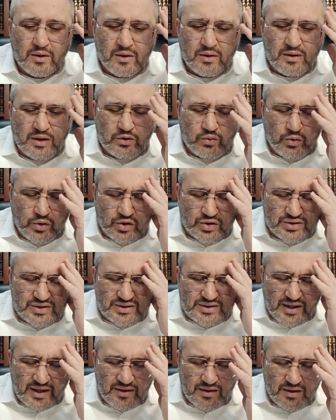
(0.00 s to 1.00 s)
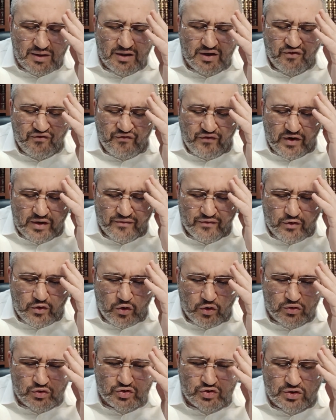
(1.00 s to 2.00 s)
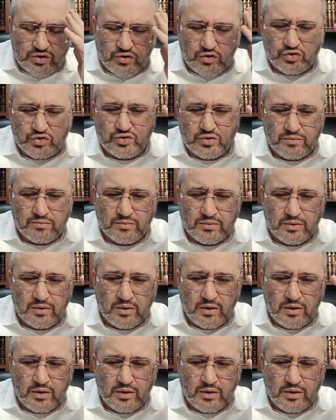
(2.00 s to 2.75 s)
that we are standing in front of Kodesh Kedoshim.